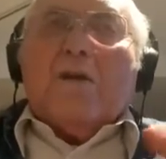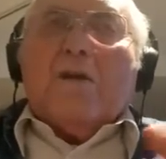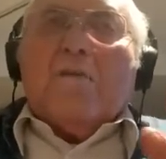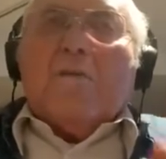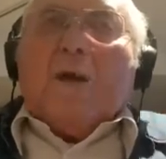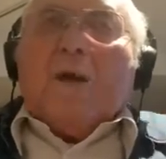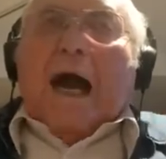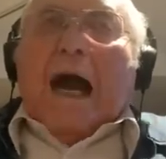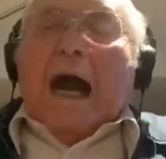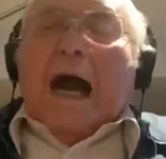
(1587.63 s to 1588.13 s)

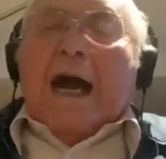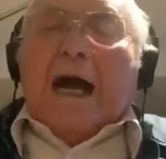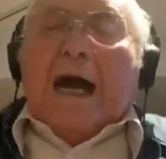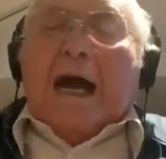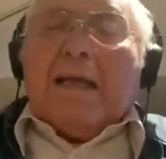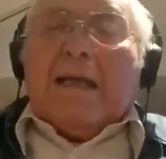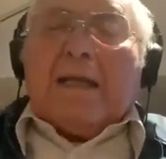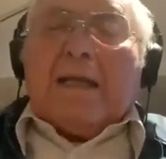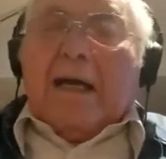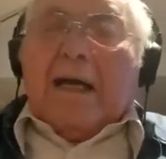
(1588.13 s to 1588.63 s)
all I
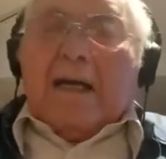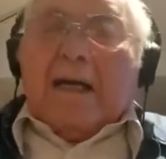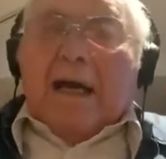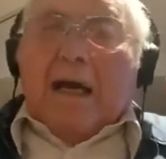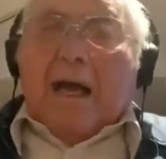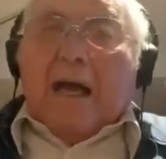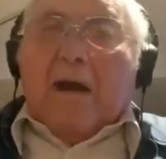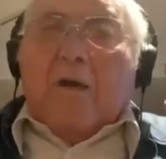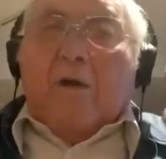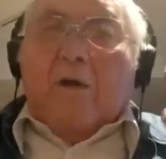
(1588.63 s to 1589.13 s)
know,
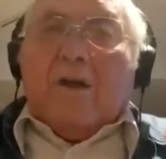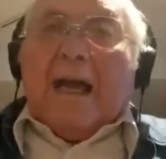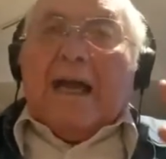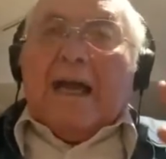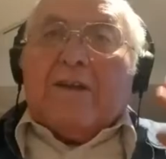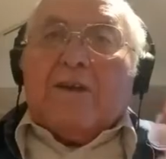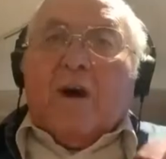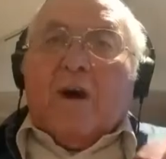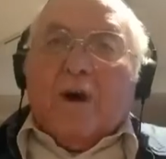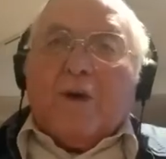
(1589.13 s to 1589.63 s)
I
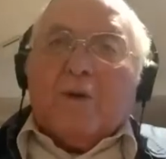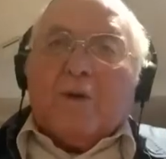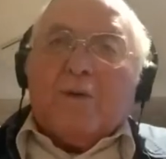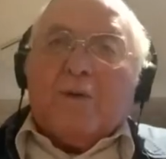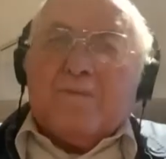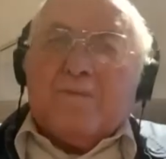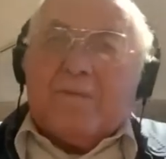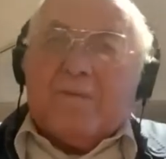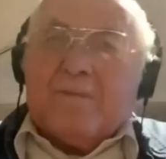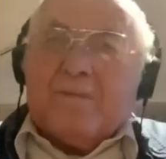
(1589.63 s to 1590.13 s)
can tell
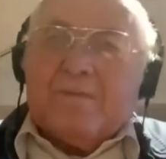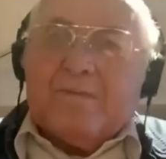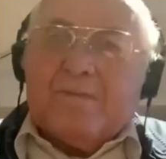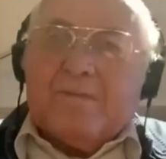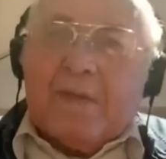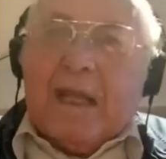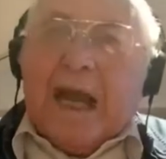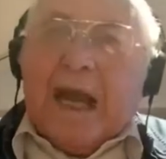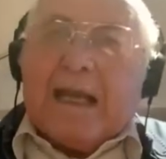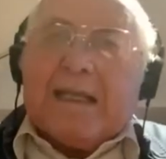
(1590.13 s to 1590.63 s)
you,
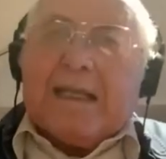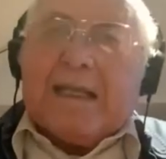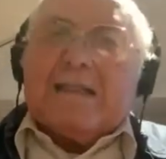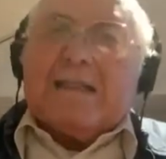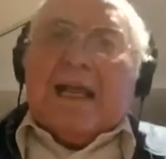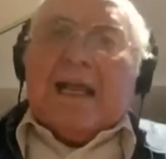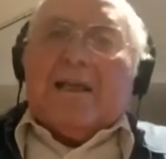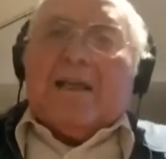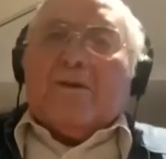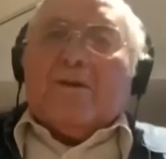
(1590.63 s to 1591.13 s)
I am the
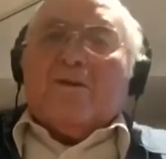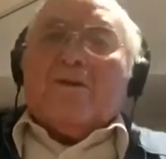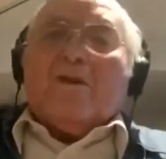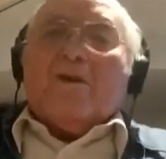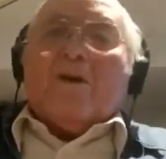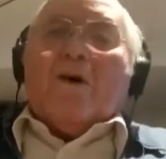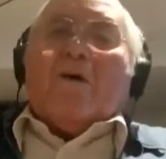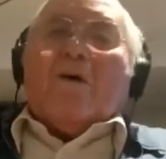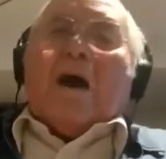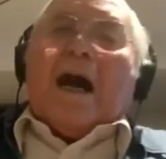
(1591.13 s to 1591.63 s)
cantor of the
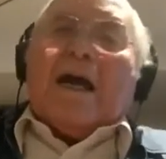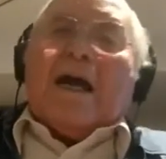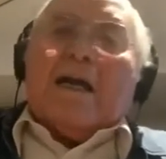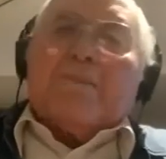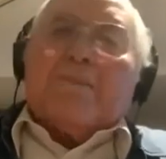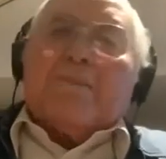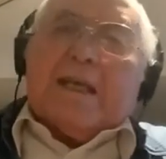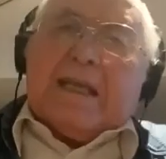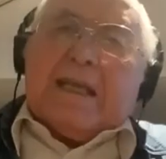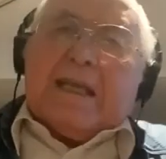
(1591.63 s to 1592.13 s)
Kiev
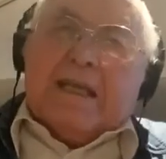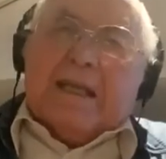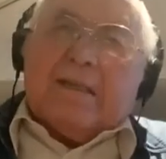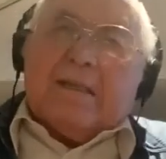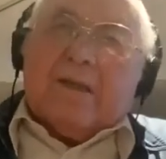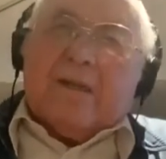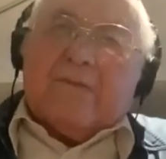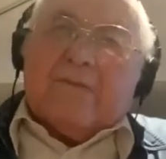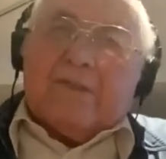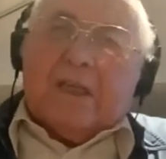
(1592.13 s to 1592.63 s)
Shul.
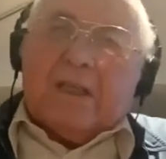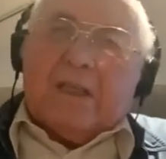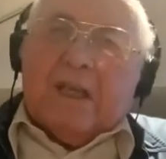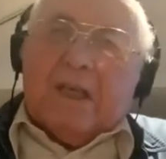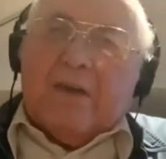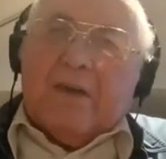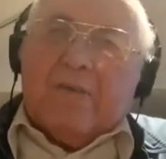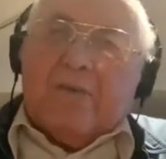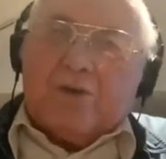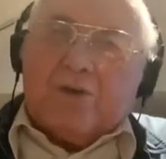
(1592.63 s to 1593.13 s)
I've been the
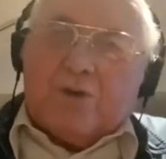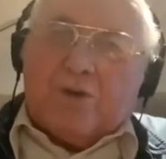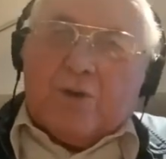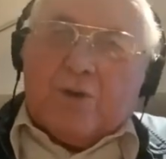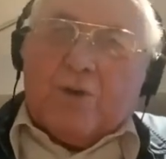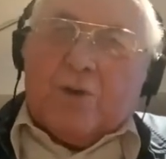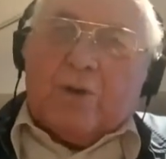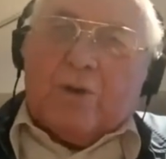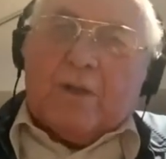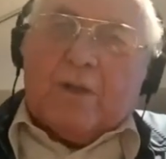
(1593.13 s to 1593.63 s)
cantor
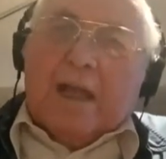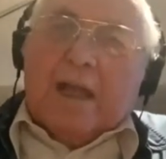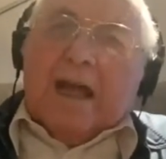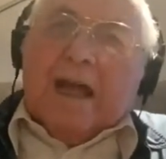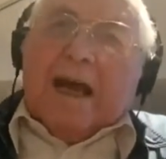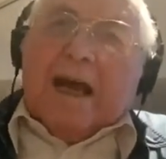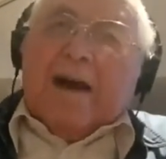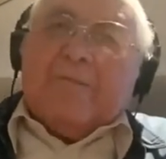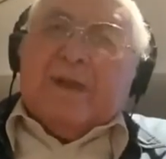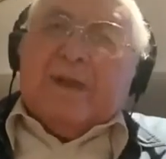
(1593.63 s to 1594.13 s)

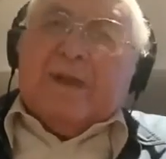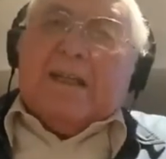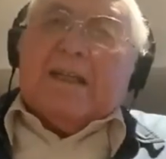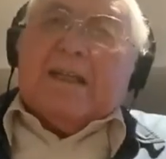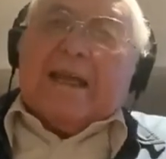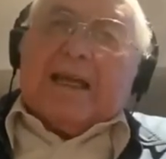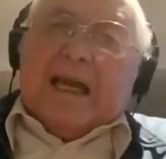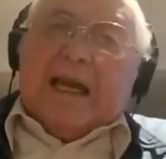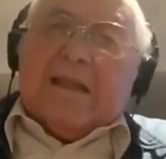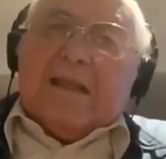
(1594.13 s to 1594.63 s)
for the last
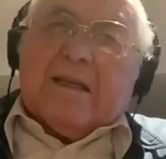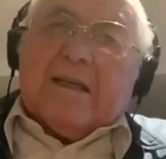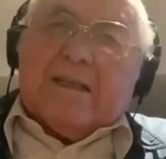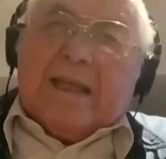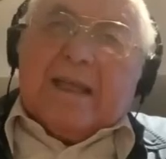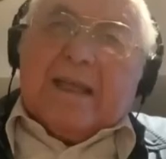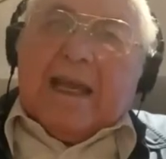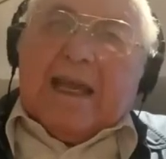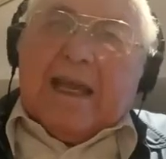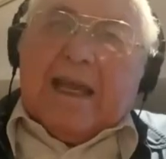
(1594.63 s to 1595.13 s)
30 odd
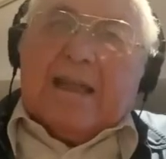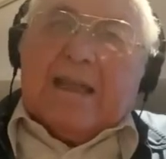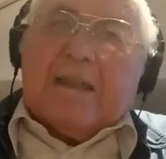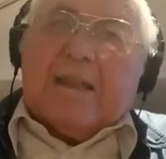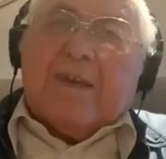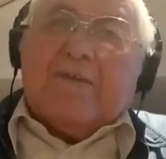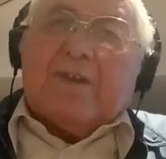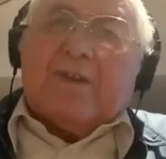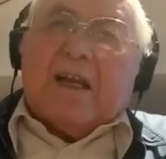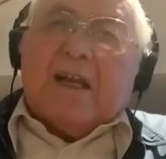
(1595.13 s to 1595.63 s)
years.
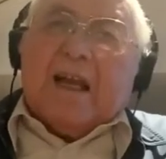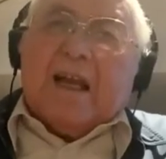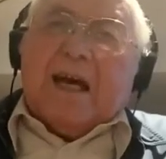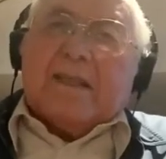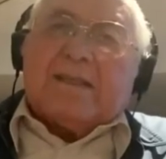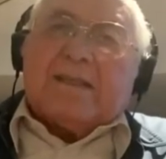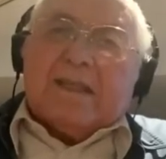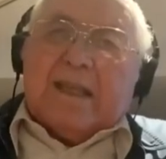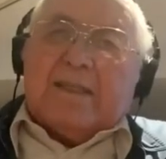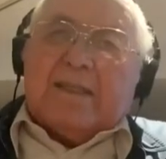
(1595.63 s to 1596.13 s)

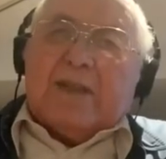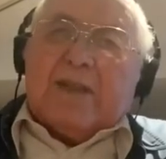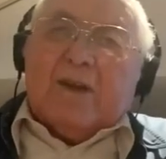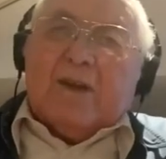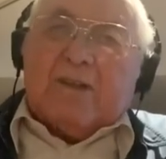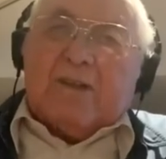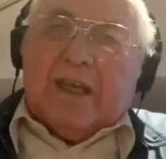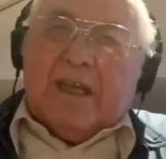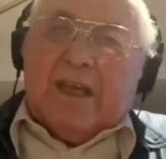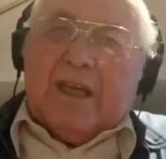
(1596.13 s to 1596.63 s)
And when
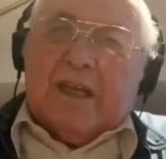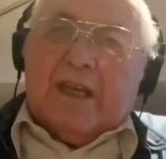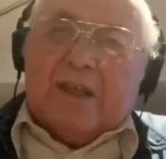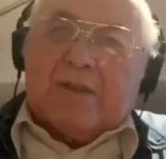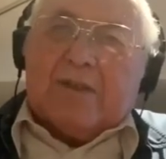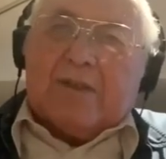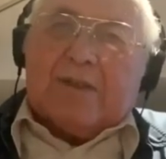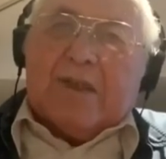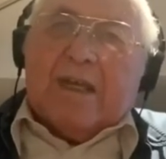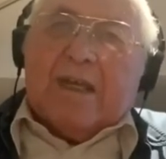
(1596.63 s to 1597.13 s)
I
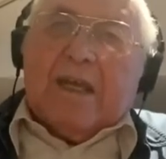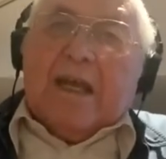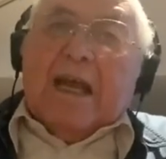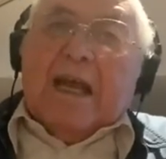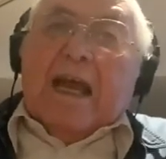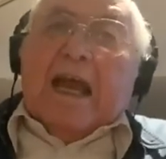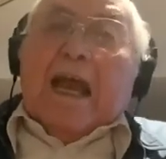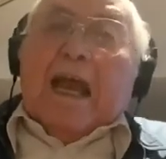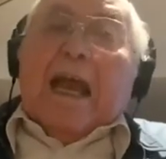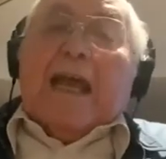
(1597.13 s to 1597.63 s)
stand
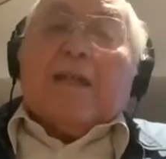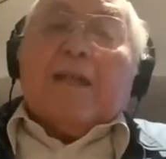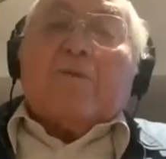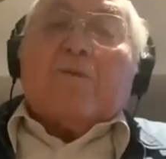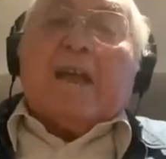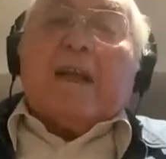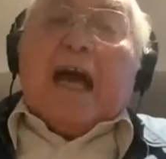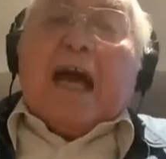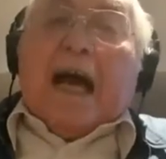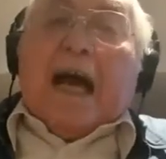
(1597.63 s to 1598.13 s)
for Kol
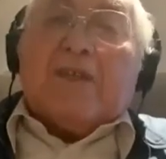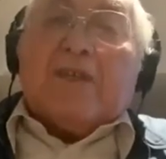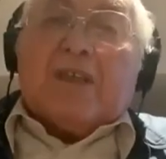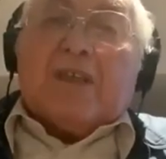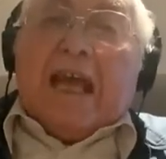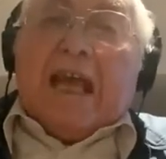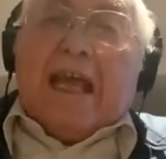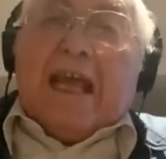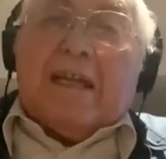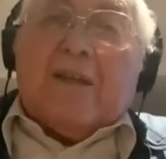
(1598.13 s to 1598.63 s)
Nidre
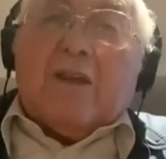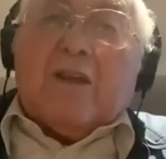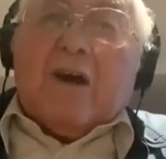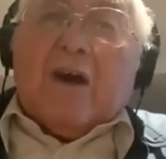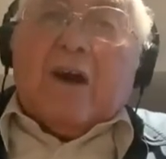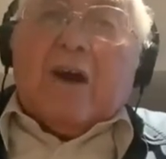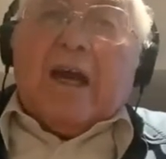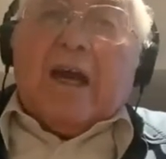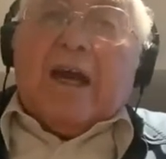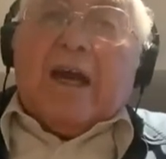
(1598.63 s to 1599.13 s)
night and
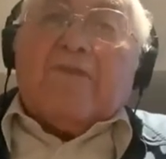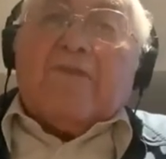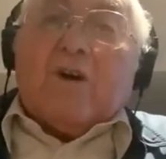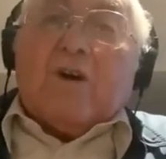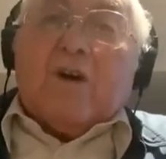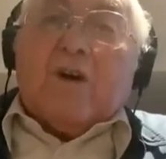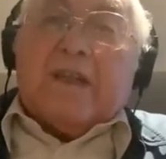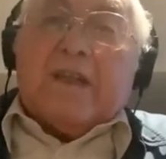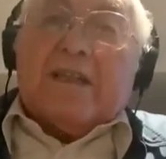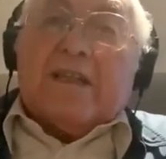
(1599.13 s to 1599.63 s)
I
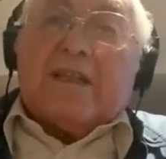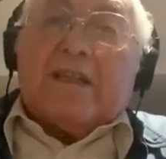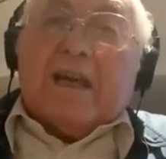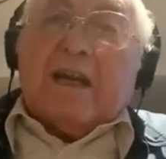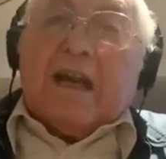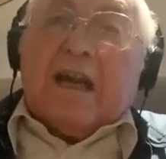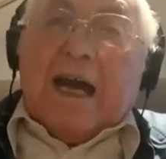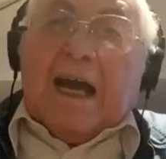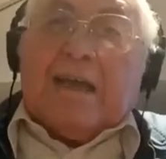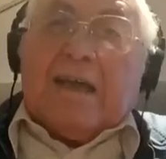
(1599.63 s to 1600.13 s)
start
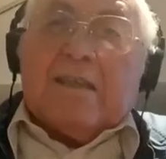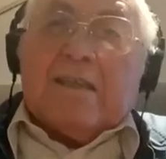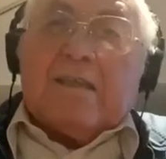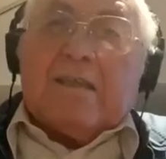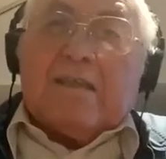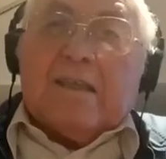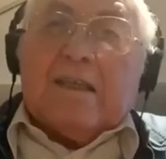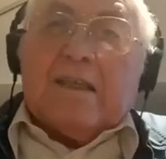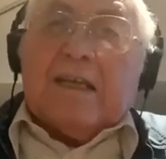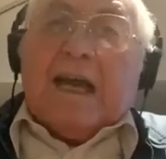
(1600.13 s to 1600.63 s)
Kol
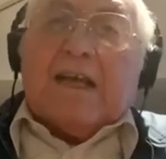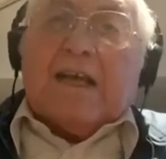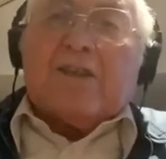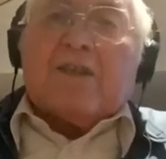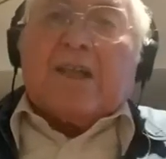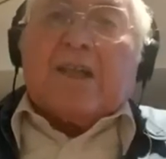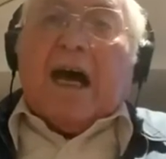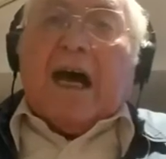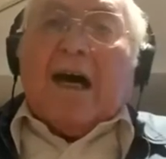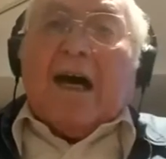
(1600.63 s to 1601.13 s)
Nidre,
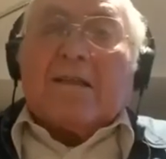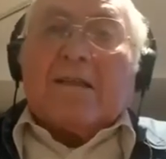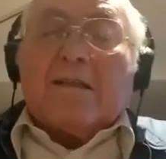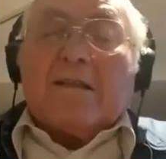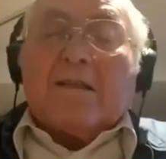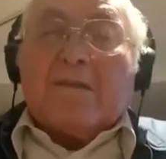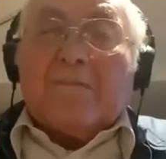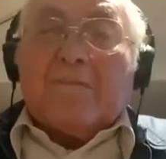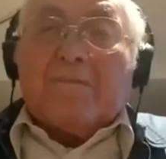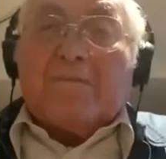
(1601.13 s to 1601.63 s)

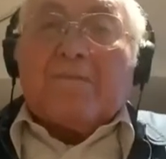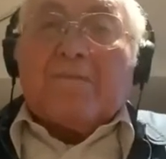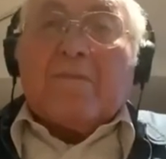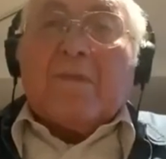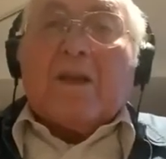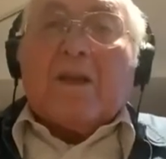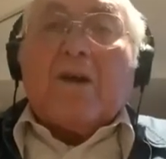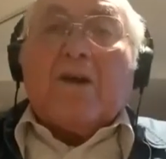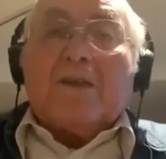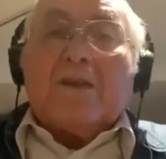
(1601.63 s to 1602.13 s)

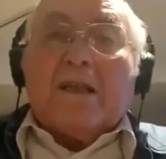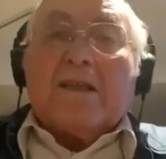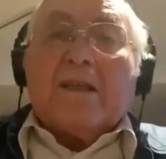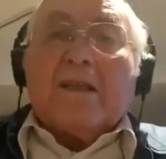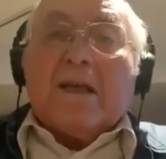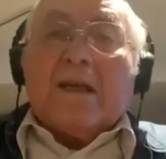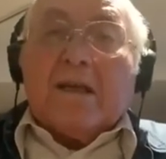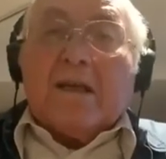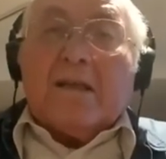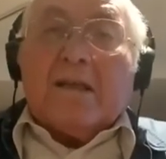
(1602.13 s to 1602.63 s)

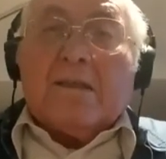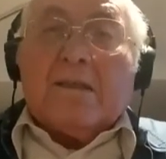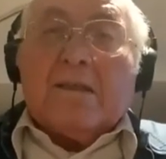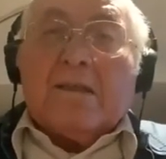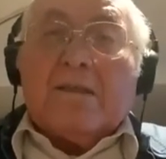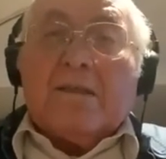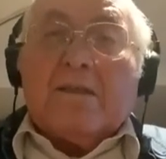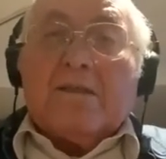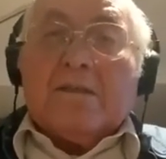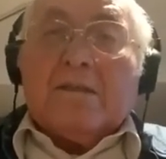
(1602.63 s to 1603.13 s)

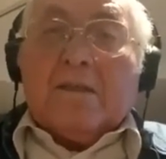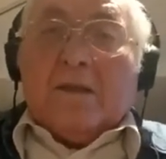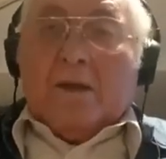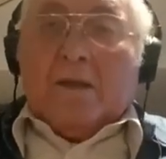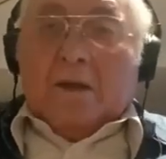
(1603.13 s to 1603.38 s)
Kol